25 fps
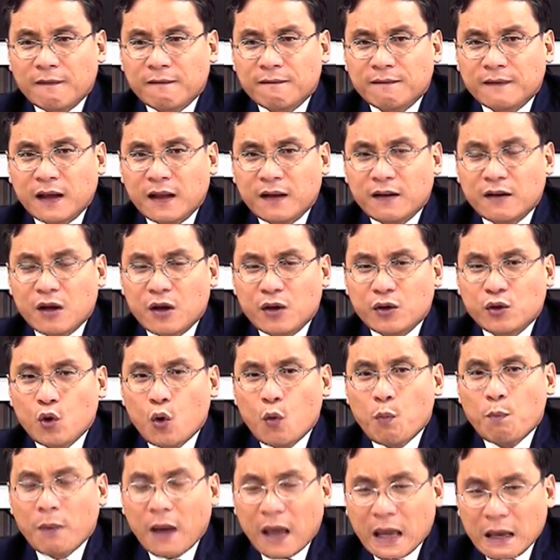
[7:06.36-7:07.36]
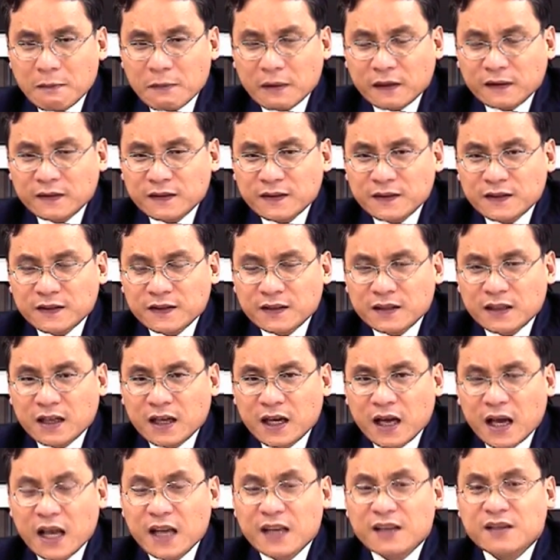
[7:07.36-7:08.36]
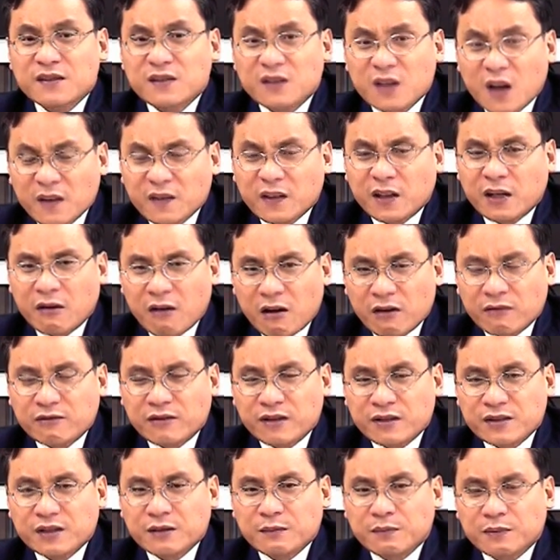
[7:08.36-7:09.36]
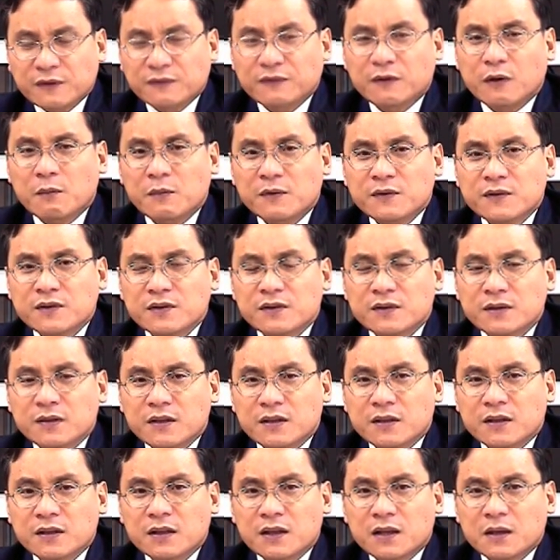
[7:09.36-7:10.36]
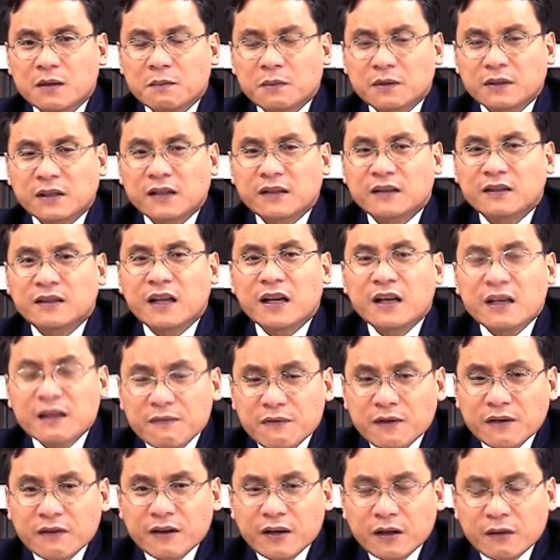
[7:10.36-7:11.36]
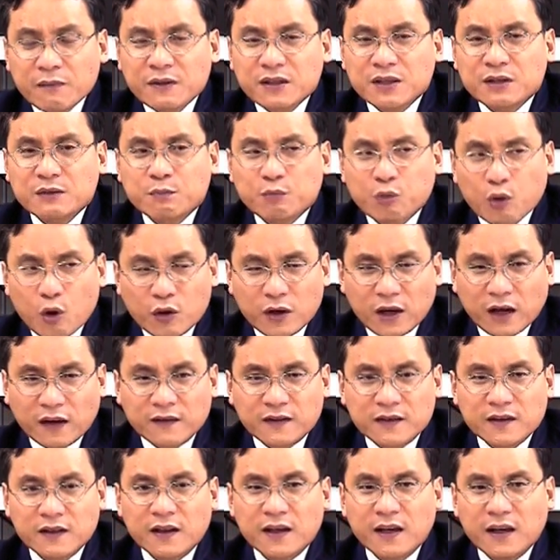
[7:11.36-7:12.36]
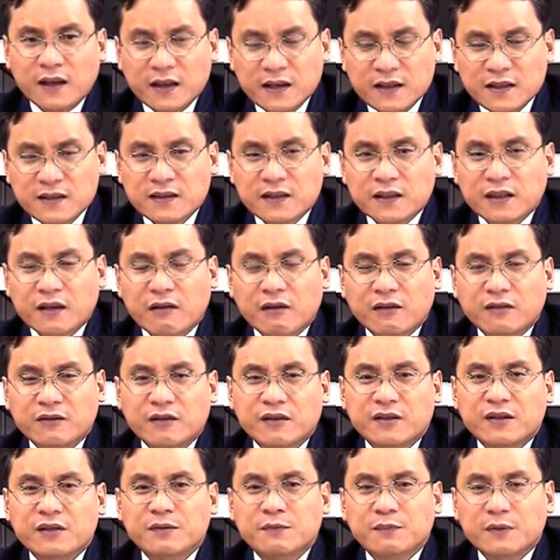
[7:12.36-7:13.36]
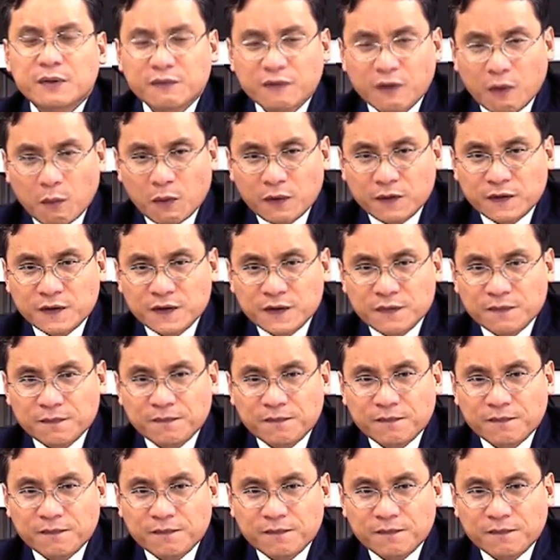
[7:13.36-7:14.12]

then your payment is not the characteristic performance, but the delivery of this product is the characteristic performance.